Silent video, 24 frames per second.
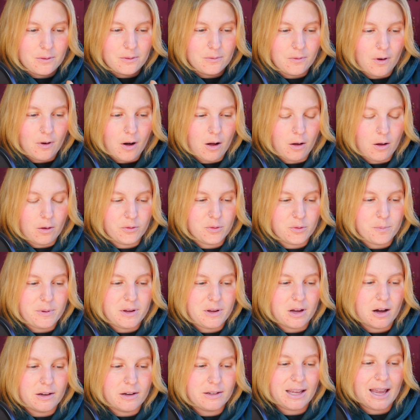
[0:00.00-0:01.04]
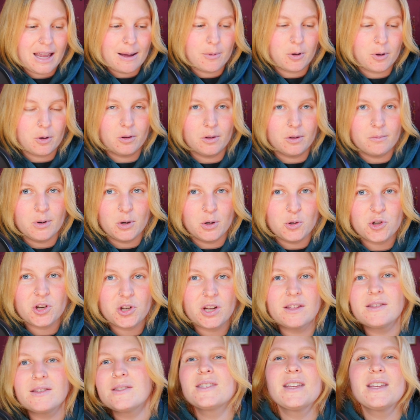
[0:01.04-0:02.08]
evolved beyond chemical
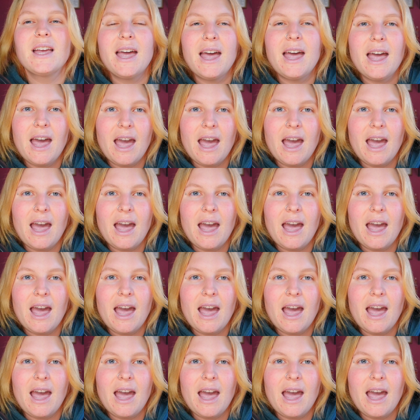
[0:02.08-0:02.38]
emotions.